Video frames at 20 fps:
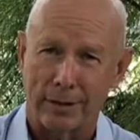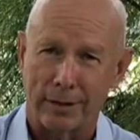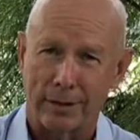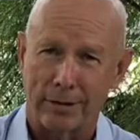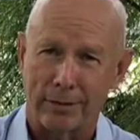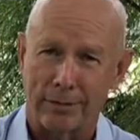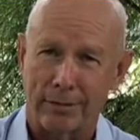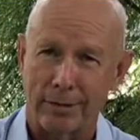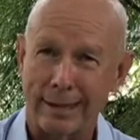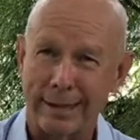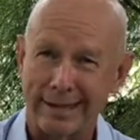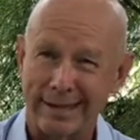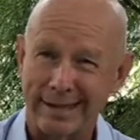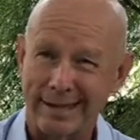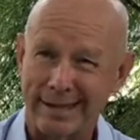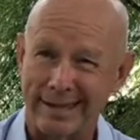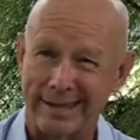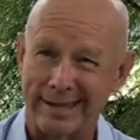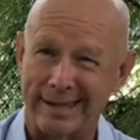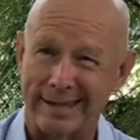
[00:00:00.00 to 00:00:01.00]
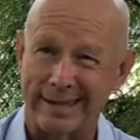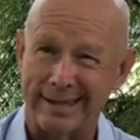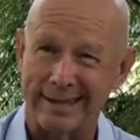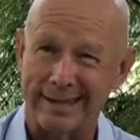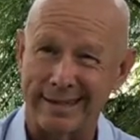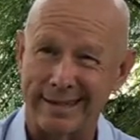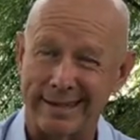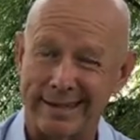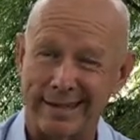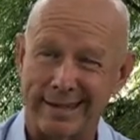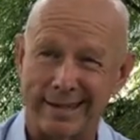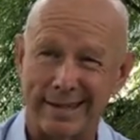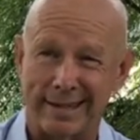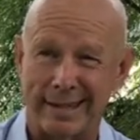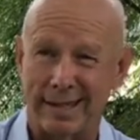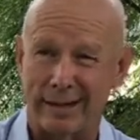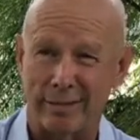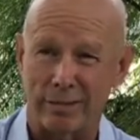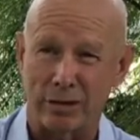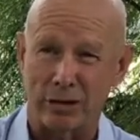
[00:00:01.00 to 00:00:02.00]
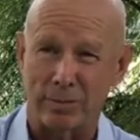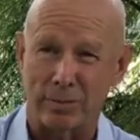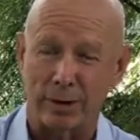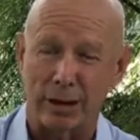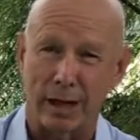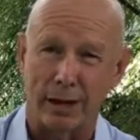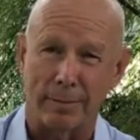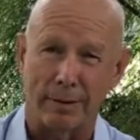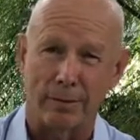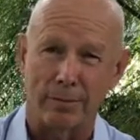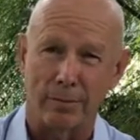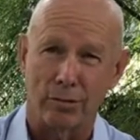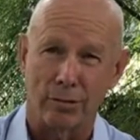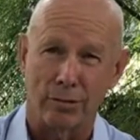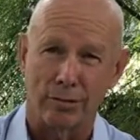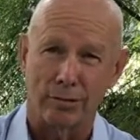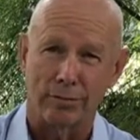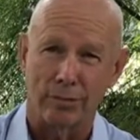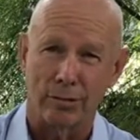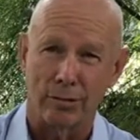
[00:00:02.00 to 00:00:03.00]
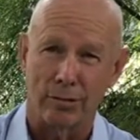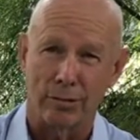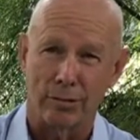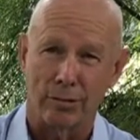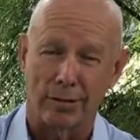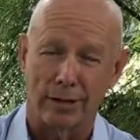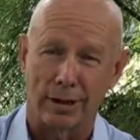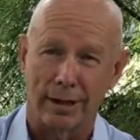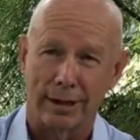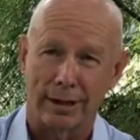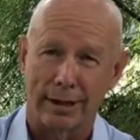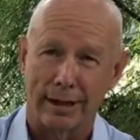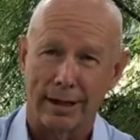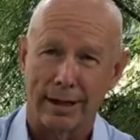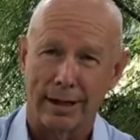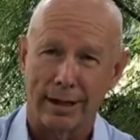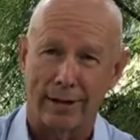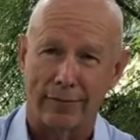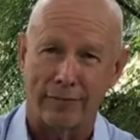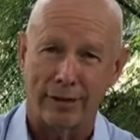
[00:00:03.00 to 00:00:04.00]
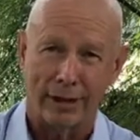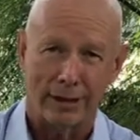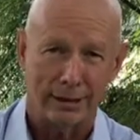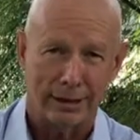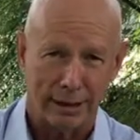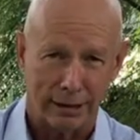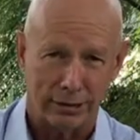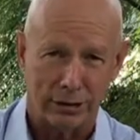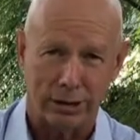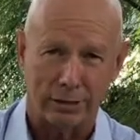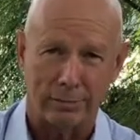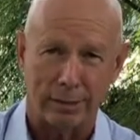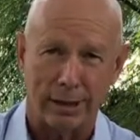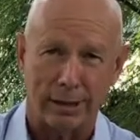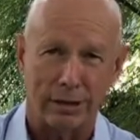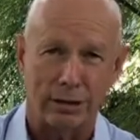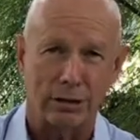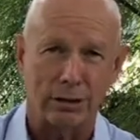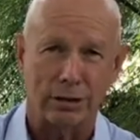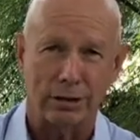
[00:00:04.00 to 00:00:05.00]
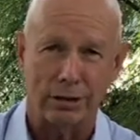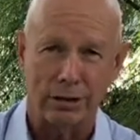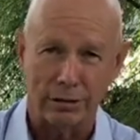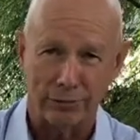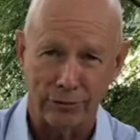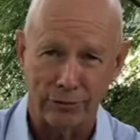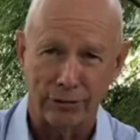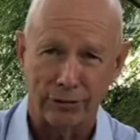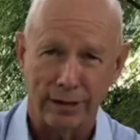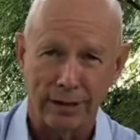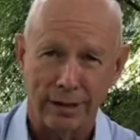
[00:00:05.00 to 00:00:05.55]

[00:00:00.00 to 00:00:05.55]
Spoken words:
realistically this area is becoming more and more a fantastic place to live,